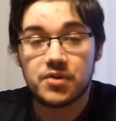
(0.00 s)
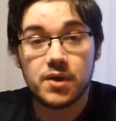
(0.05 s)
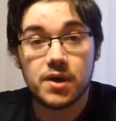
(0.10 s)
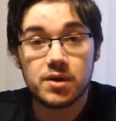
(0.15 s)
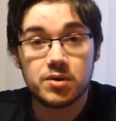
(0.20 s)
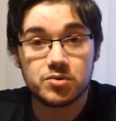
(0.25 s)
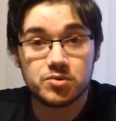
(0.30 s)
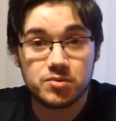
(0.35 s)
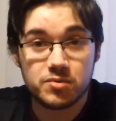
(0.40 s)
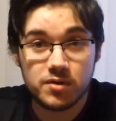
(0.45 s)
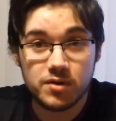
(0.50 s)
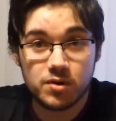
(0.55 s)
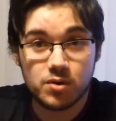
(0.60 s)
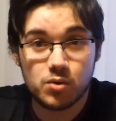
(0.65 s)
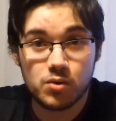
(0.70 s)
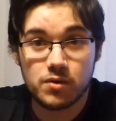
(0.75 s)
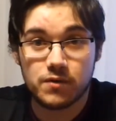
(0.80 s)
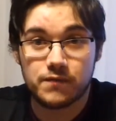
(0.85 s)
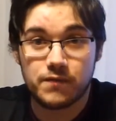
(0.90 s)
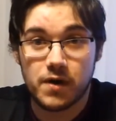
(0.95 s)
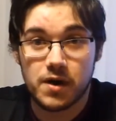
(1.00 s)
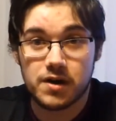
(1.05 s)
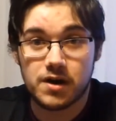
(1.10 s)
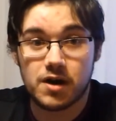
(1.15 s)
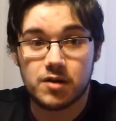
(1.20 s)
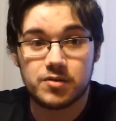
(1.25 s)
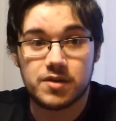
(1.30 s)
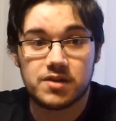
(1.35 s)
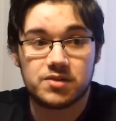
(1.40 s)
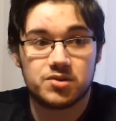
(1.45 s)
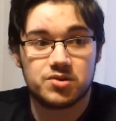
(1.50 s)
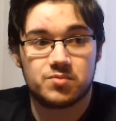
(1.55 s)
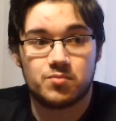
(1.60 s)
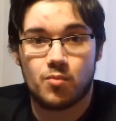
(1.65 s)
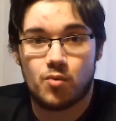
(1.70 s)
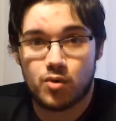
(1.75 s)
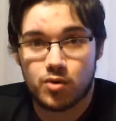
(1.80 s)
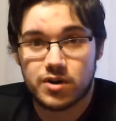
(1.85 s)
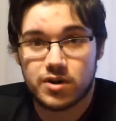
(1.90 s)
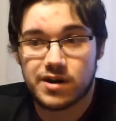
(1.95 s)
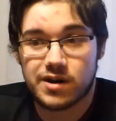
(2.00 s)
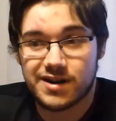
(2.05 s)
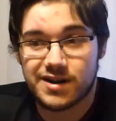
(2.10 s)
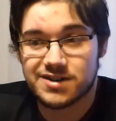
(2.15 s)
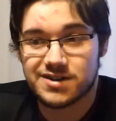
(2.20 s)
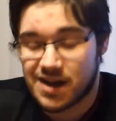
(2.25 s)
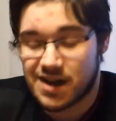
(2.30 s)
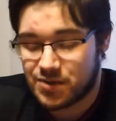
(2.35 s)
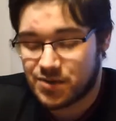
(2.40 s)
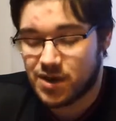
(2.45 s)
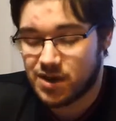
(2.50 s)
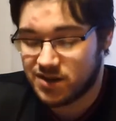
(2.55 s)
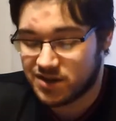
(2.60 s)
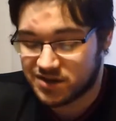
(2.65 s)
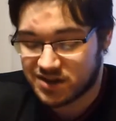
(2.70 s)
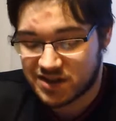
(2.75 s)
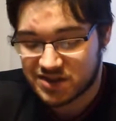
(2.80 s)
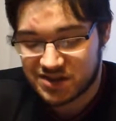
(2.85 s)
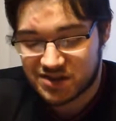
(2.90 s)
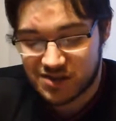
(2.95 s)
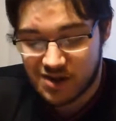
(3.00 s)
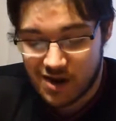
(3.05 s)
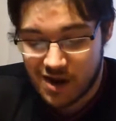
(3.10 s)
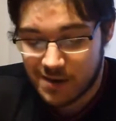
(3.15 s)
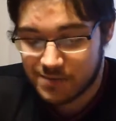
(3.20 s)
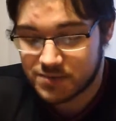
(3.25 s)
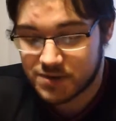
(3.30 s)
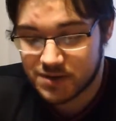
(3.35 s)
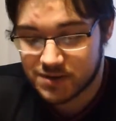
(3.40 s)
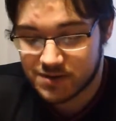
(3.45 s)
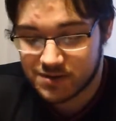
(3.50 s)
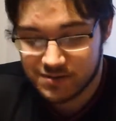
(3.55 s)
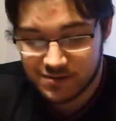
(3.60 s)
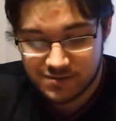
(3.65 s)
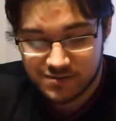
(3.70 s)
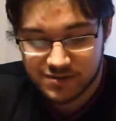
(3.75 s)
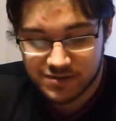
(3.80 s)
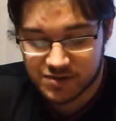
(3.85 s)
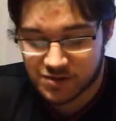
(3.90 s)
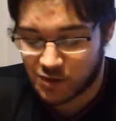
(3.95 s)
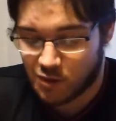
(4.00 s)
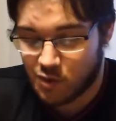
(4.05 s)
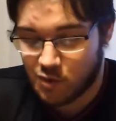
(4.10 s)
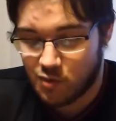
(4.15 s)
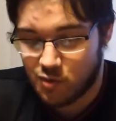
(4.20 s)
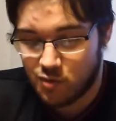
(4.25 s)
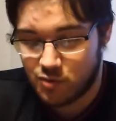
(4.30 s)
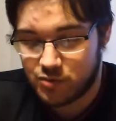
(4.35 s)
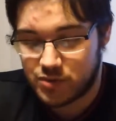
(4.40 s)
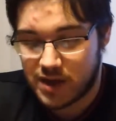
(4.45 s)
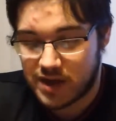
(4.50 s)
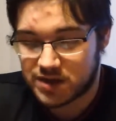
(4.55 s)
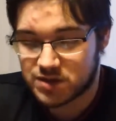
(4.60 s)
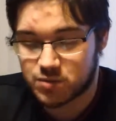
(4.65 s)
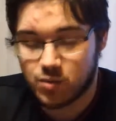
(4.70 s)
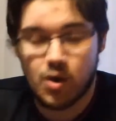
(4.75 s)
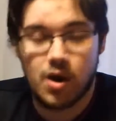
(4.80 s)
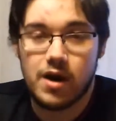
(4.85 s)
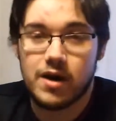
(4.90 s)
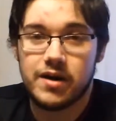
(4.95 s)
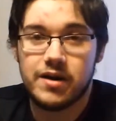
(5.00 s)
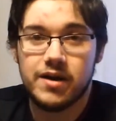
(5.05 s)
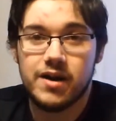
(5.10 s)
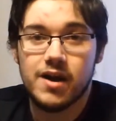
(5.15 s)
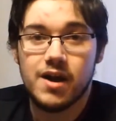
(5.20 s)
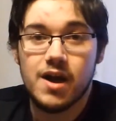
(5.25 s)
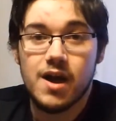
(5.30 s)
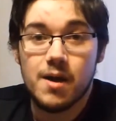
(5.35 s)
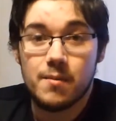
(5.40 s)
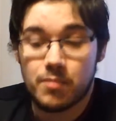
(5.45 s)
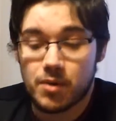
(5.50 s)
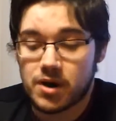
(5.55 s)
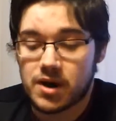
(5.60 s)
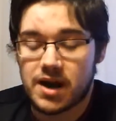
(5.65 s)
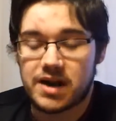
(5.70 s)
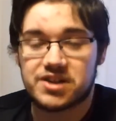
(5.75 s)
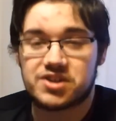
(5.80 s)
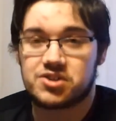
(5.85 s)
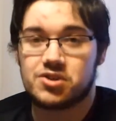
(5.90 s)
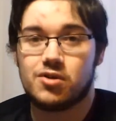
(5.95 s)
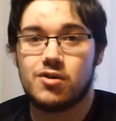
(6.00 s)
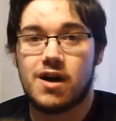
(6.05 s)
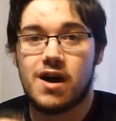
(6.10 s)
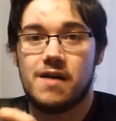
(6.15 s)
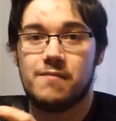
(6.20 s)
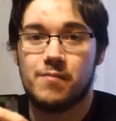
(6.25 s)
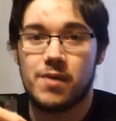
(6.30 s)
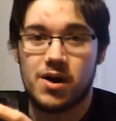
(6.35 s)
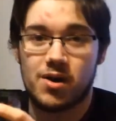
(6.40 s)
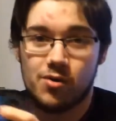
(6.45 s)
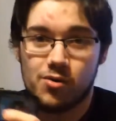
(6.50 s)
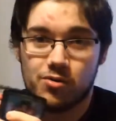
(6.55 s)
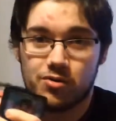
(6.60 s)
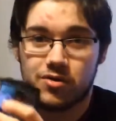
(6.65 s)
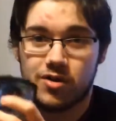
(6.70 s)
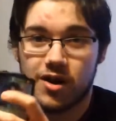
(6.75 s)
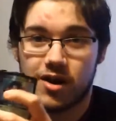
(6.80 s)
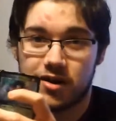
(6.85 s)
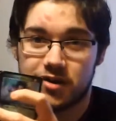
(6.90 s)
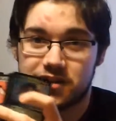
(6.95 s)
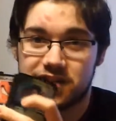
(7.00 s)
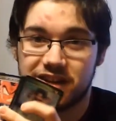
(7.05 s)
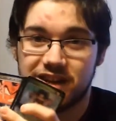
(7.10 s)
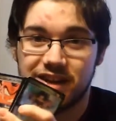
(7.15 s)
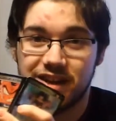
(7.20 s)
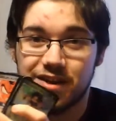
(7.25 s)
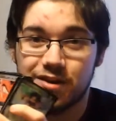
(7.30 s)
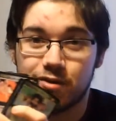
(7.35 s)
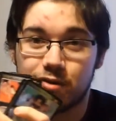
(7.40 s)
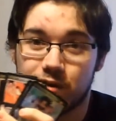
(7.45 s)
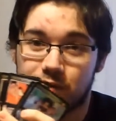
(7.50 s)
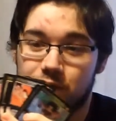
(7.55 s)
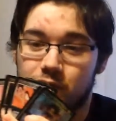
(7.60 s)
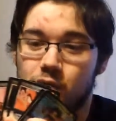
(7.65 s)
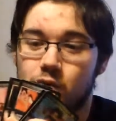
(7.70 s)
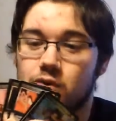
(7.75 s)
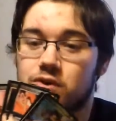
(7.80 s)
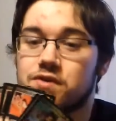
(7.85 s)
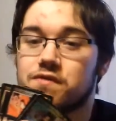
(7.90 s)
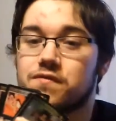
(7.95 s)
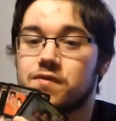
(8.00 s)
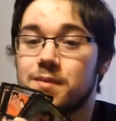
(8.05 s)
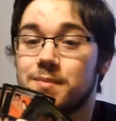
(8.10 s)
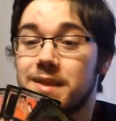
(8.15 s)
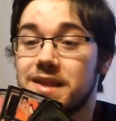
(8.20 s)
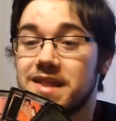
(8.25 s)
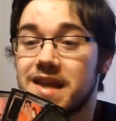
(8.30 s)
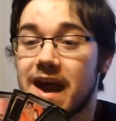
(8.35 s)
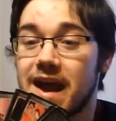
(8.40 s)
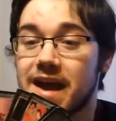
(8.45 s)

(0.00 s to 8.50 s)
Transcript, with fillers: I thought it was really cool to find out that there's more cards. I thought, like, they stopped, so that's why. But I still have my old cards here, of course, from